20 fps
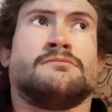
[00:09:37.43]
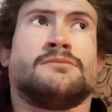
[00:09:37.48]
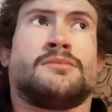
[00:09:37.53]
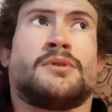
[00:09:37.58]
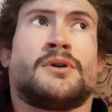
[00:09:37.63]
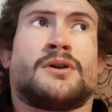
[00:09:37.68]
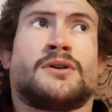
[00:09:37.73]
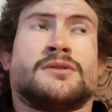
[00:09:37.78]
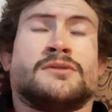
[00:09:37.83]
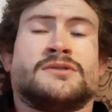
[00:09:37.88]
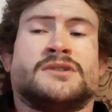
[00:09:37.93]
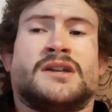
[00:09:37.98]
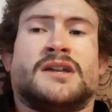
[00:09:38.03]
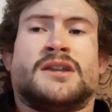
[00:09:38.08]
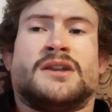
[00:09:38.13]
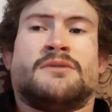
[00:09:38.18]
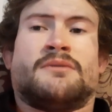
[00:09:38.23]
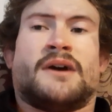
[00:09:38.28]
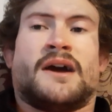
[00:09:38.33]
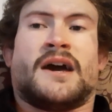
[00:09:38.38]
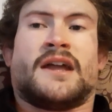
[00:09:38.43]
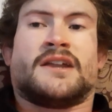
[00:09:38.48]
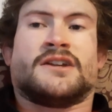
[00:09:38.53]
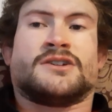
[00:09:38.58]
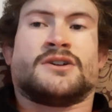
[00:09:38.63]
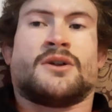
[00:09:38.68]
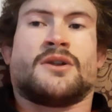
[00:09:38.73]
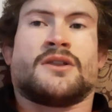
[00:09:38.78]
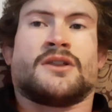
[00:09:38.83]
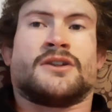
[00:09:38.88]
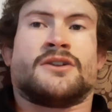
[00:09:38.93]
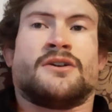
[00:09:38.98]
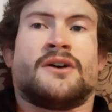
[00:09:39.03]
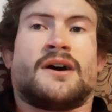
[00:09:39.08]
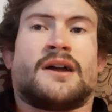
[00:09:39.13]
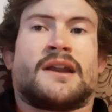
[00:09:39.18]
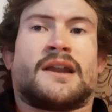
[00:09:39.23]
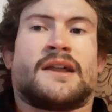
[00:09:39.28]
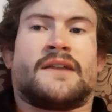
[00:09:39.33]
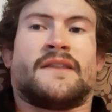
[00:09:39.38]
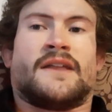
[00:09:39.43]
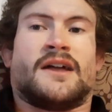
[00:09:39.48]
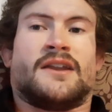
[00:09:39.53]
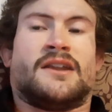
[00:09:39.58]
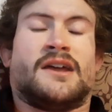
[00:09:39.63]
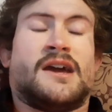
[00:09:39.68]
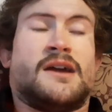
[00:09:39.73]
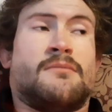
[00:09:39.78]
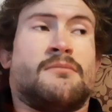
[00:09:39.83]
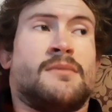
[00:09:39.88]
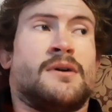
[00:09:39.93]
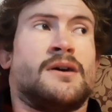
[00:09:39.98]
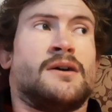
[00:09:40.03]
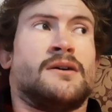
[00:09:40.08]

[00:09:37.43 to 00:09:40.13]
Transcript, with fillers: because he knew he had a shot at the title in that team,